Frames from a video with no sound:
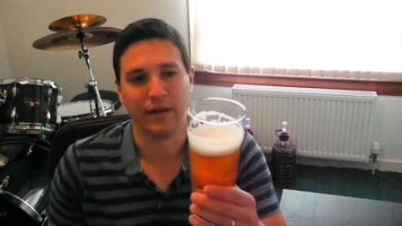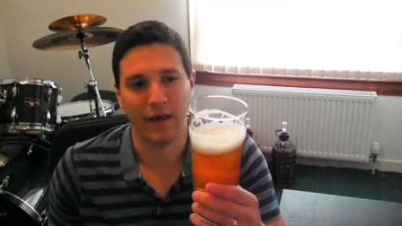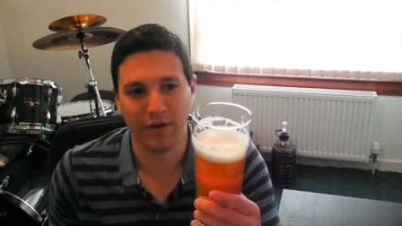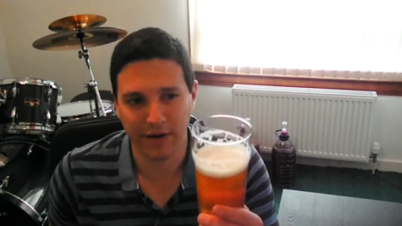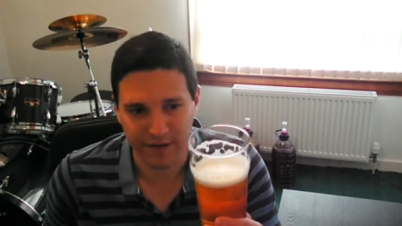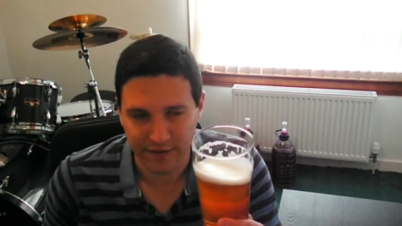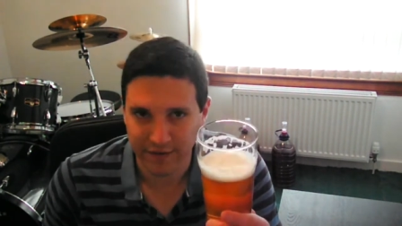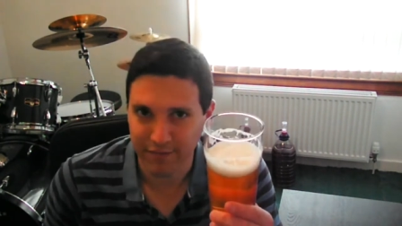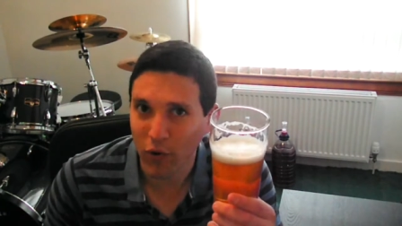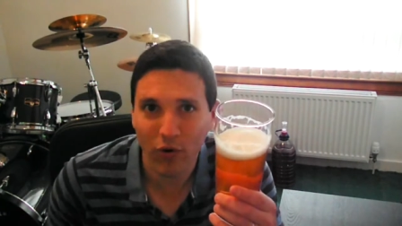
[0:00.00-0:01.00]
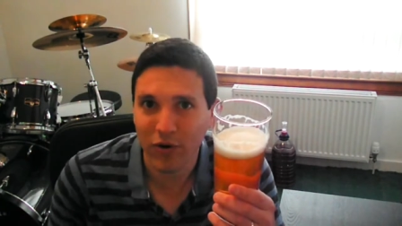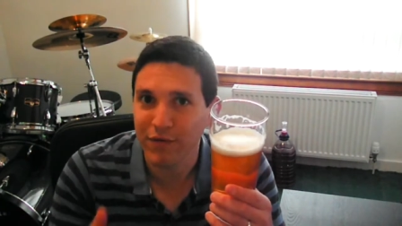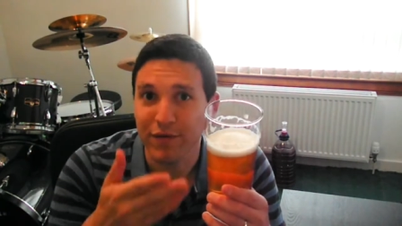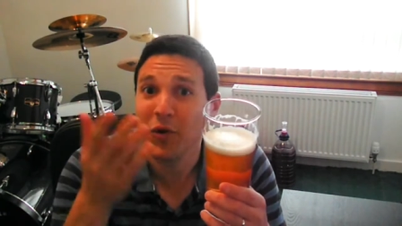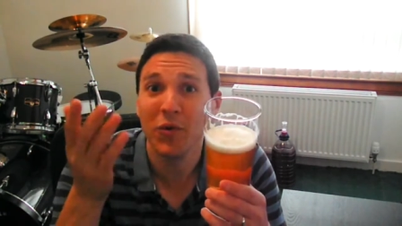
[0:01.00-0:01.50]
There it is,
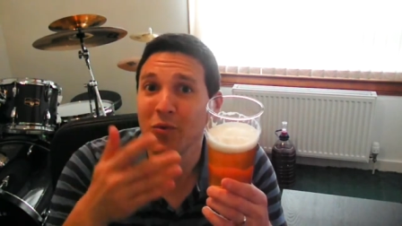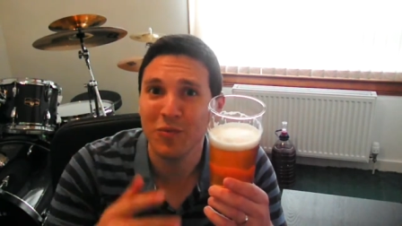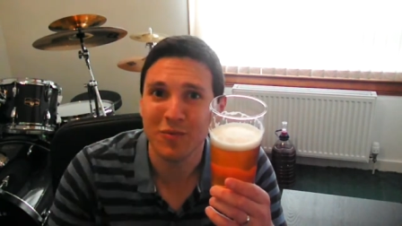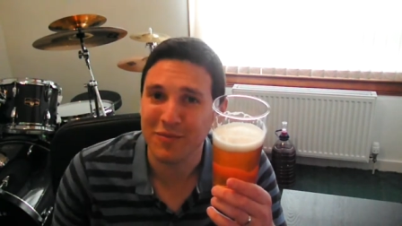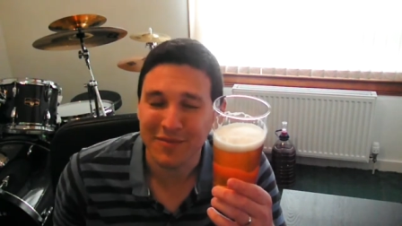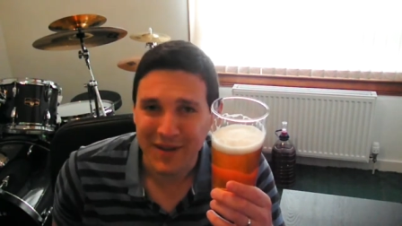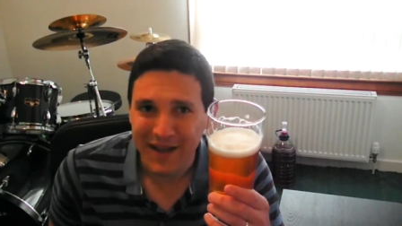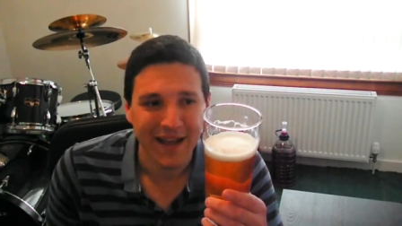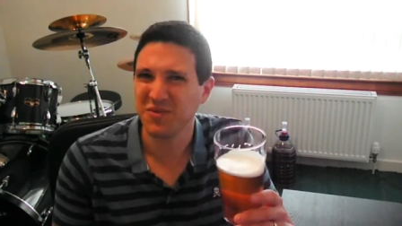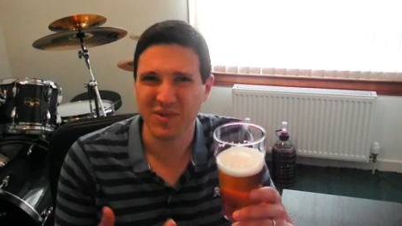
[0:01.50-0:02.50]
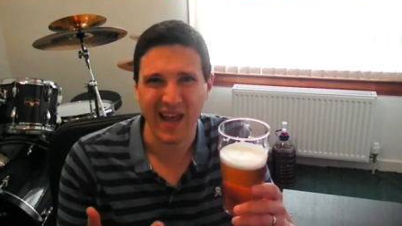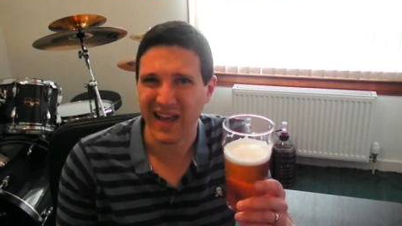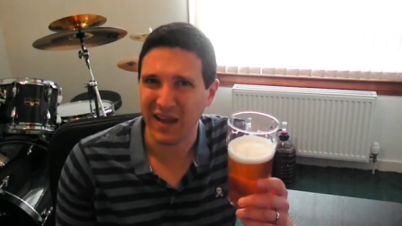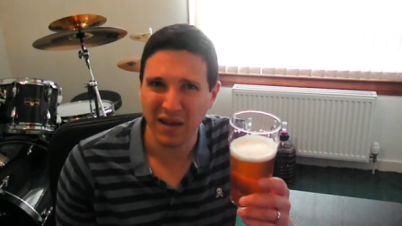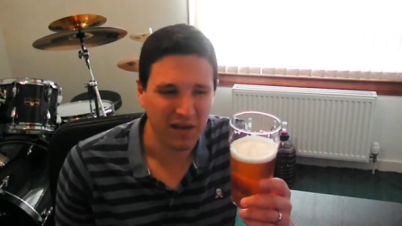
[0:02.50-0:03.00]
more foam. I don't
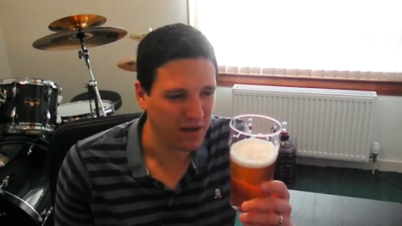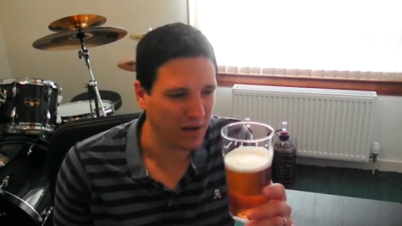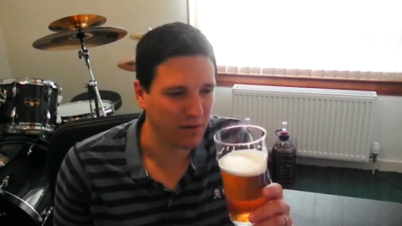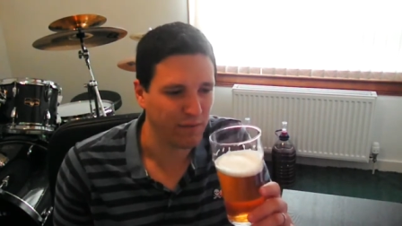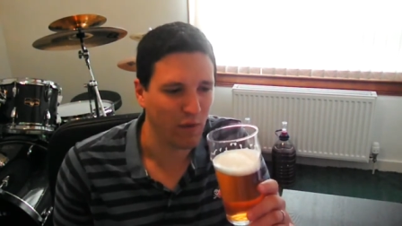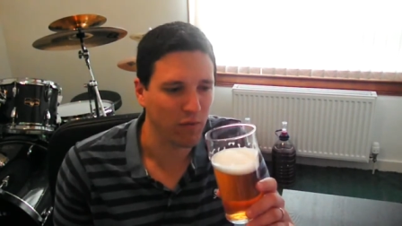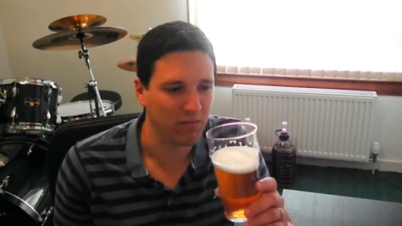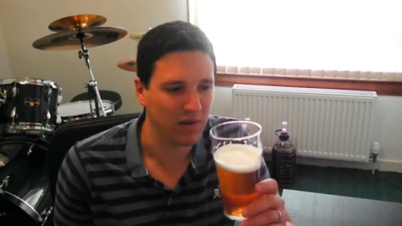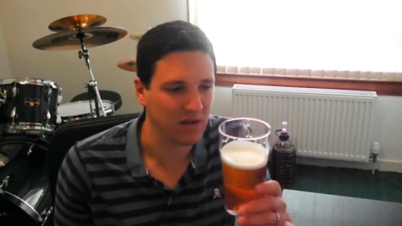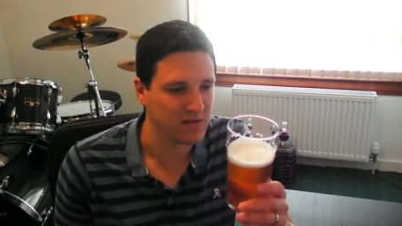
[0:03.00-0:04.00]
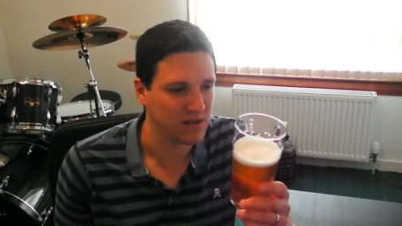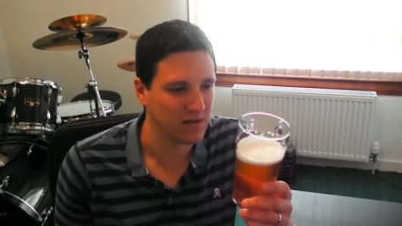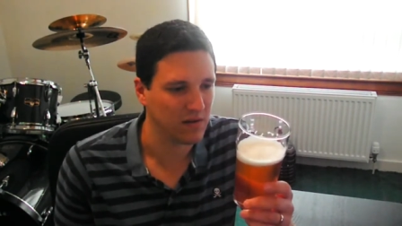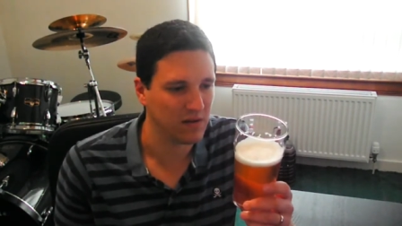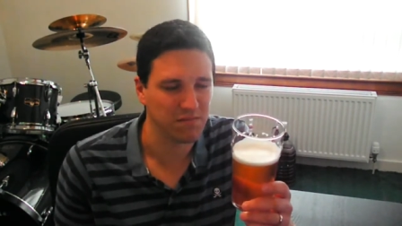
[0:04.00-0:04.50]
like foam because
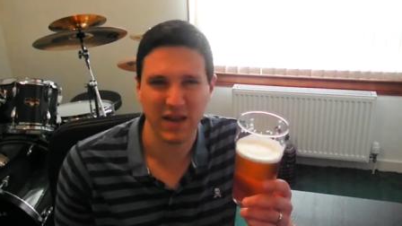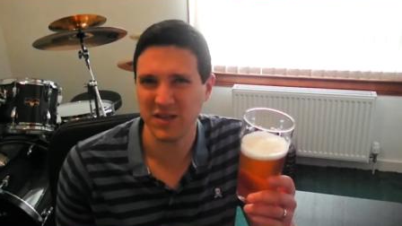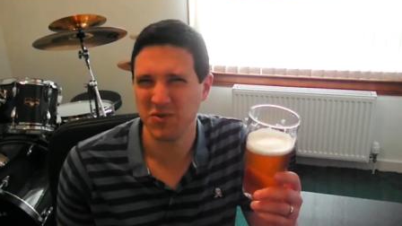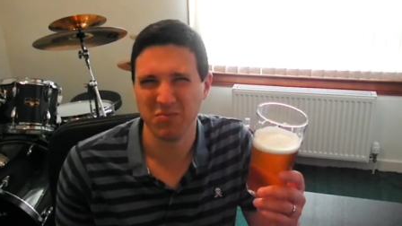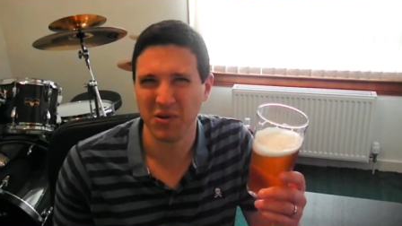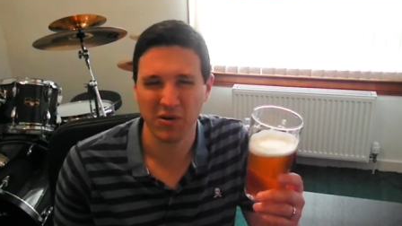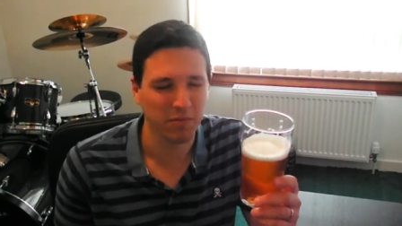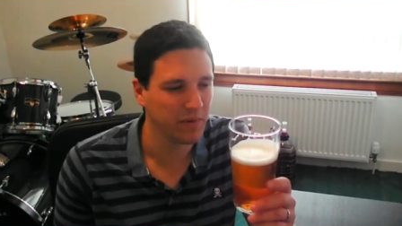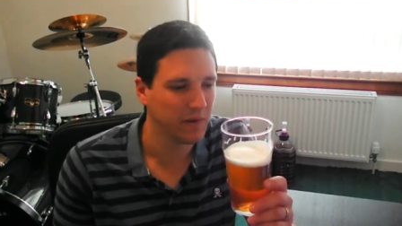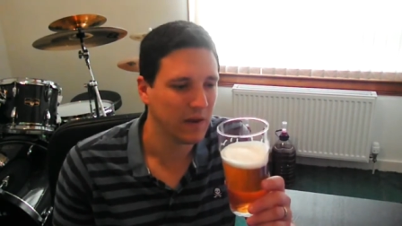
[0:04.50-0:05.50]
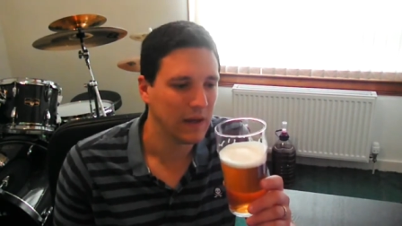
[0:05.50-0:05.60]
it makes you burp.